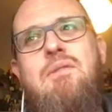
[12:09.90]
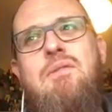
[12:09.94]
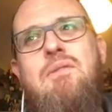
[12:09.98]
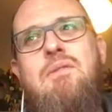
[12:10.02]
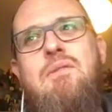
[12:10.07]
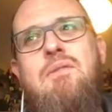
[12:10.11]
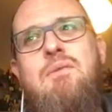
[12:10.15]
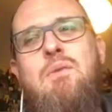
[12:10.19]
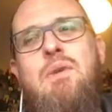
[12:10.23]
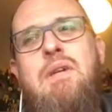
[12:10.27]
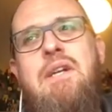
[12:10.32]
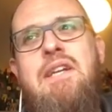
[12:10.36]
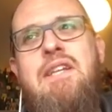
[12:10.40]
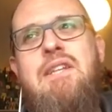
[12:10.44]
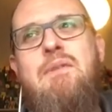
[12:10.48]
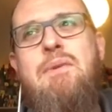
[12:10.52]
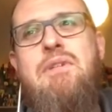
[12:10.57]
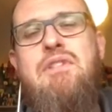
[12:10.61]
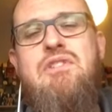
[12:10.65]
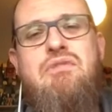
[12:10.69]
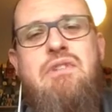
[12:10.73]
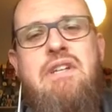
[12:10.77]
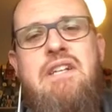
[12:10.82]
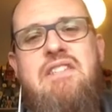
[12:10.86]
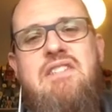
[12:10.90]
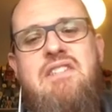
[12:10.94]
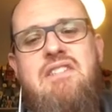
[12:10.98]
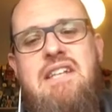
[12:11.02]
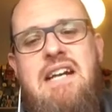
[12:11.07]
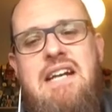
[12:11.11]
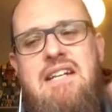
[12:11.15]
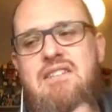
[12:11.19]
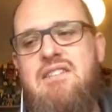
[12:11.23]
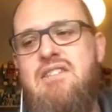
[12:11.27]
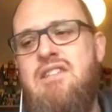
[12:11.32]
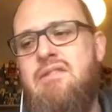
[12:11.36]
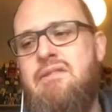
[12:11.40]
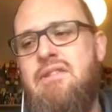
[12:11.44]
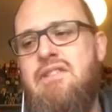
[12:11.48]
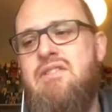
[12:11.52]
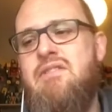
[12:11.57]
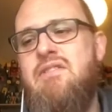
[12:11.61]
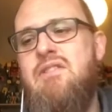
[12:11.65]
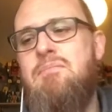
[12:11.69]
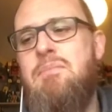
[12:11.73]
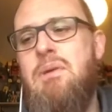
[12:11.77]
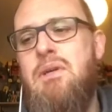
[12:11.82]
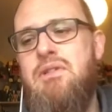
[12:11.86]
where the windscreen is attached to the rest
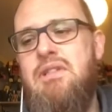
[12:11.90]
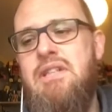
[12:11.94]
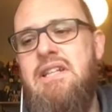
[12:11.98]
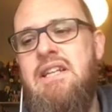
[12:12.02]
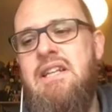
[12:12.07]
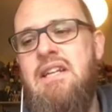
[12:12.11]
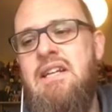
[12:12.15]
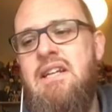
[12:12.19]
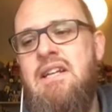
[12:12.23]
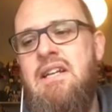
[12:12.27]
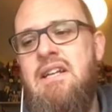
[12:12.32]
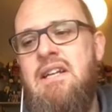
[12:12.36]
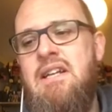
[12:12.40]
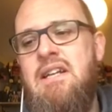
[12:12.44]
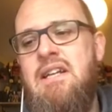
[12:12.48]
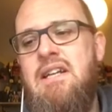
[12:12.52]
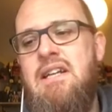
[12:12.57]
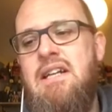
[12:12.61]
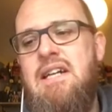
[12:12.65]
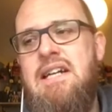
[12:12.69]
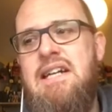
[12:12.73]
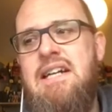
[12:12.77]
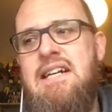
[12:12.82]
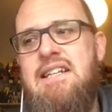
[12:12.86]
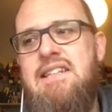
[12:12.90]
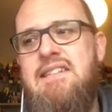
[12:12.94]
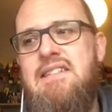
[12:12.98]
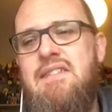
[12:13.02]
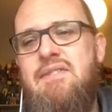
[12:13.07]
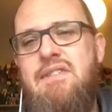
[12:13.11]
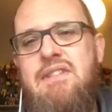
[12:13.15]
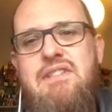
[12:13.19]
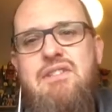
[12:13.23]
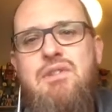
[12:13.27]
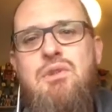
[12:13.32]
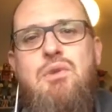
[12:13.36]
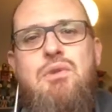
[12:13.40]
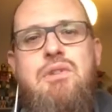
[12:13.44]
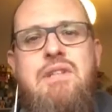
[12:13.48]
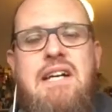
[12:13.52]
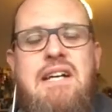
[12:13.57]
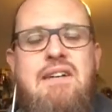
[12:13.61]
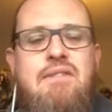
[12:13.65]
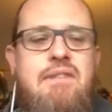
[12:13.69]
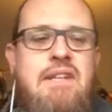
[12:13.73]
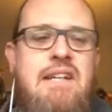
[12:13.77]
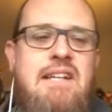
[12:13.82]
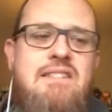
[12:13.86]
of the body, and if you don't
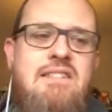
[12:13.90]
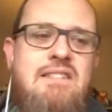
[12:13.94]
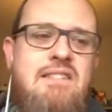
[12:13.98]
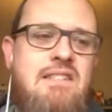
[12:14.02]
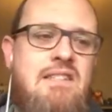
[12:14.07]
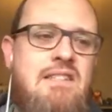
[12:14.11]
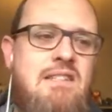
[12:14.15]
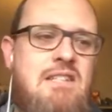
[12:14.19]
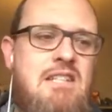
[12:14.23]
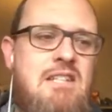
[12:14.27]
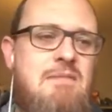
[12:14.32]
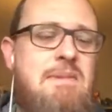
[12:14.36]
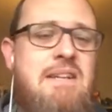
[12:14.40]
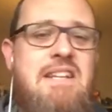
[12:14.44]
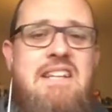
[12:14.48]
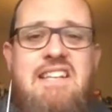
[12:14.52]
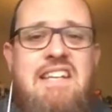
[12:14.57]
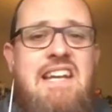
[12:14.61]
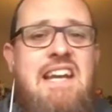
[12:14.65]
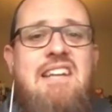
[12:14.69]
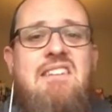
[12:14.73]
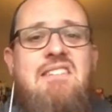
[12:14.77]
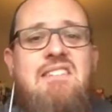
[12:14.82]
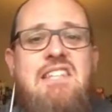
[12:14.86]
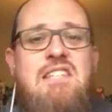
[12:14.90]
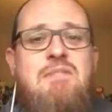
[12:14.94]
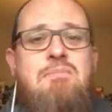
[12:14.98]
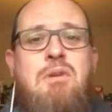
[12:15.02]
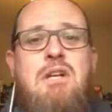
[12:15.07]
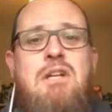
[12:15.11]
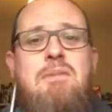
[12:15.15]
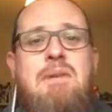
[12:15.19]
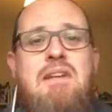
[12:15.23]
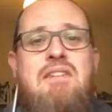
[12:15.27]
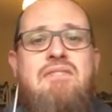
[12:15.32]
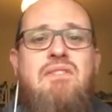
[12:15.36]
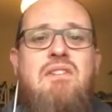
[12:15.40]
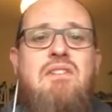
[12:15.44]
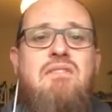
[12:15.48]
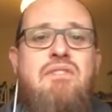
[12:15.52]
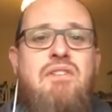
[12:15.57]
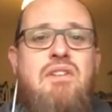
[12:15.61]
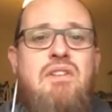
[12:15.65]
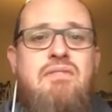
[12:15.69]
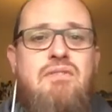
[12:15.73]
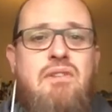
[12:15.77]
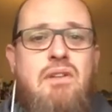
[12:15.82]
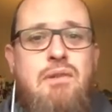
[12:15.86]
have that, I mean, yeah, it's probably my fault for
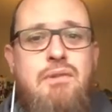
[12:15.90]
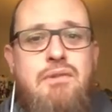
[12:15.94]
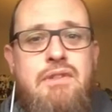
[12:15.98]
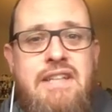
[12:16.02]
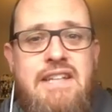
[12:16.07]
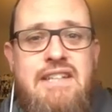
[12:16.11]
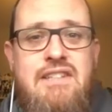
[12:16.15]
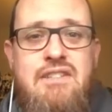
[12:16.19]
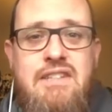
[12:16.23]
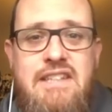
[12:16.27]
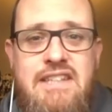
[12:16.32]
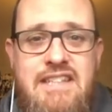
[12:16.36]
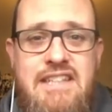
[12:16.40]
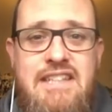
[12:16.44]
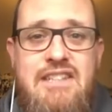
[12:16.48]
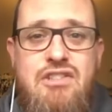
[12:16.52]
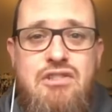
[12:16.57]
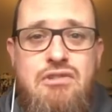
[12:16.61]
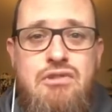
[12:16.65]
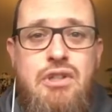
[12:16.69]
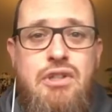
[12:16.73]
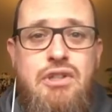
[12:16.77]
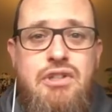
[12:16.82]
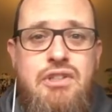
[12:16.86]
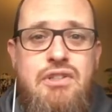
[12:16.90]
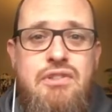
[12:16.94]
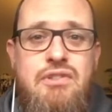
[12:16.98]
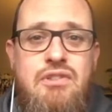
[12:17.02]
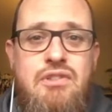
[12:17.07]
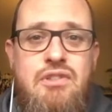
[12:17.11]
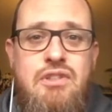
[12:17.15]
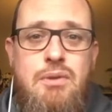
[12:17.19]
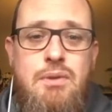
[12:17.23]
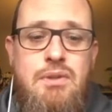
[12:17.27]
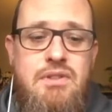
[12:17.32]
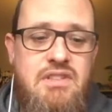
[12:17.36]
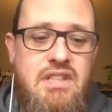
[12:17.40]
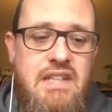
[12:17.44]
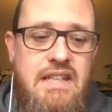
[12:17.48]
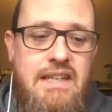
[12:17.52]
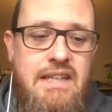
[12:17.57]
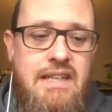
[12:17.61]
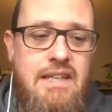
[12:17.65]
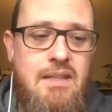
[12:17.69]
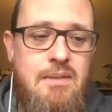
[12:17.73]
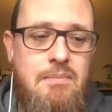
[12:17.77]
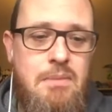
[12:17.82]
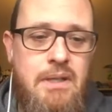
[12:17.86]
not following the instructions to a
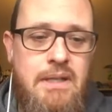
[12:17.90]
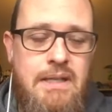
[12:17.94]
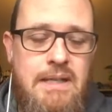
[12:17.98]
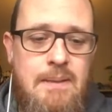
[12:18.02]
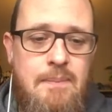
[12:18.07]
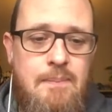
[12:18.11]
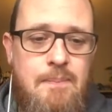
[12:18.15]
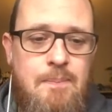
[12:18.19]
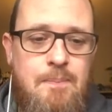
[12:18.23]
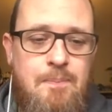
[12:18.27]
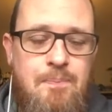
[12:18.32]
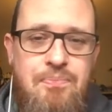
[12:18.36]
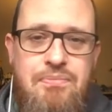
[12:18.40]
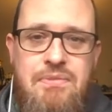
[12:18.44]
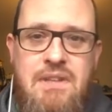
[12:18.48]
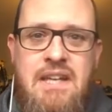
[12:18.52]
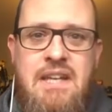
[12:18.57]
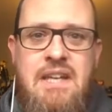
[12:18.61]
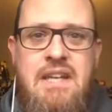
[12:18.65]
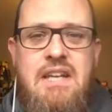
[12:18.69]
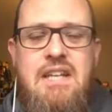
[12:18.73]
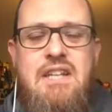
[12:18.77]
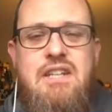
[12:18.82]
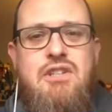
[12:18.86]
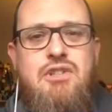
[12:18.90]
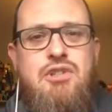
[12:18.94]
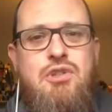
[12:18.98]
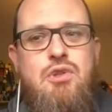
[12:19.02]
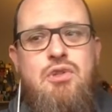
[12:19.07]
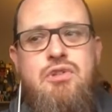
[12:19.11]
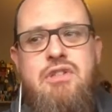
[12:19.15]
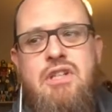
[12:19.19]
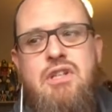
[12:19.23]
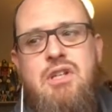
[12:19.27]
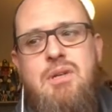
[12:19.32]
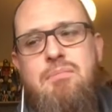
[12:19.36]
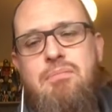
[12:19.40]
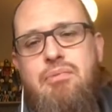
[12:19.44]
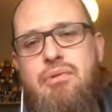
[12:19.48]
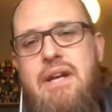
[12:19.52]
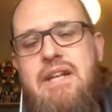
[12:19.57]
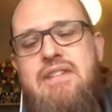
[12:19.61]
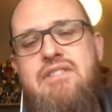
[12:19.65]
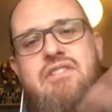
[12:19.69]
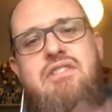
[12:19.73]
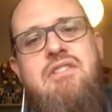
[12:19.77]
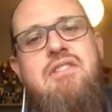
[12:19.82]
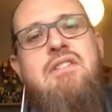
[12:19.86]
T. But as soon as I
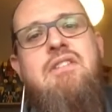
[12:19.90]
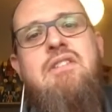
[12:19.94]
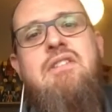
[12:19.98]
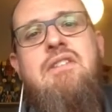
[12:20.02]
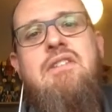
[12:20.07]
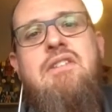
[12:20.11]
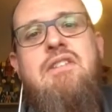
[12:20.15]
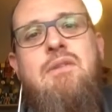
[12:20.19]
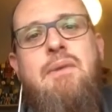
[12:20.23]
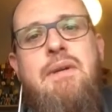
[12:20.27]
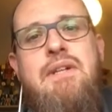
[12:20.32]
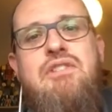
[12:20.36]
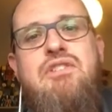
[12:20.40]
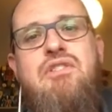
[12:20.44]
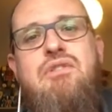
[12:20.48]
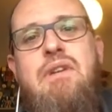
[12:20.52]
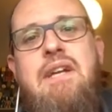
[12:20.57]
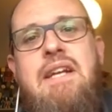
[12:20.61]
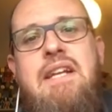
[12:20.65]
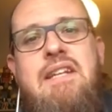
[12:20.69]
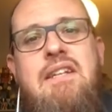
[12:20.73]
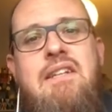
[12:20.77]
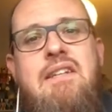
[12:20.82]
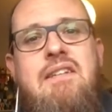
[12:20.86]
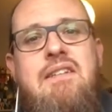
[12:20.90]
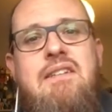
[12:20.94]
compressed the windscreen,